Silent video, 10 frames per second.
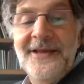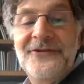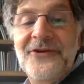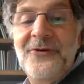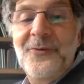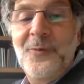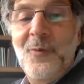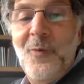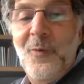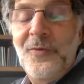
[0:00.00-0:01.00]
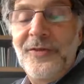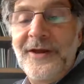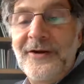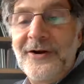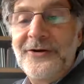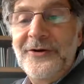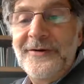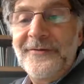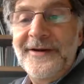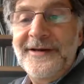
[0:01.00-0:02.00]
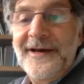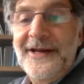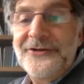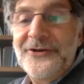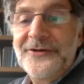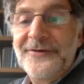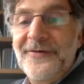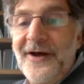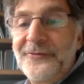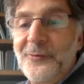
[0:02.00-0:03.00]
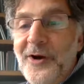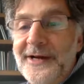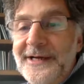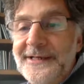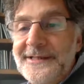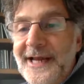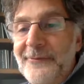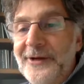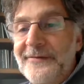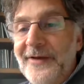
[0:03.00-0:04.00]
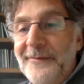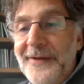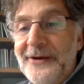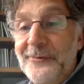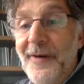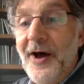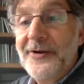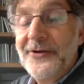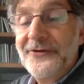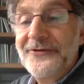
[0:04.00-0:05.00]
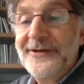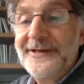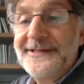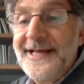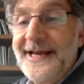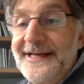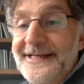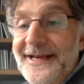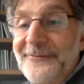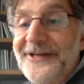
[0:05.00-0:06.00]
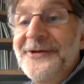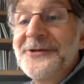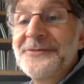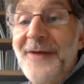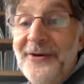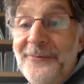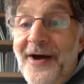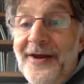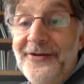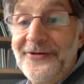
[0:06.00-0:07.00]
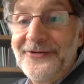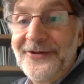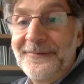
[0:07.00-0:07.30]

So there are two different issues involved. One is, can we develop better models, and the second is, can we use better models?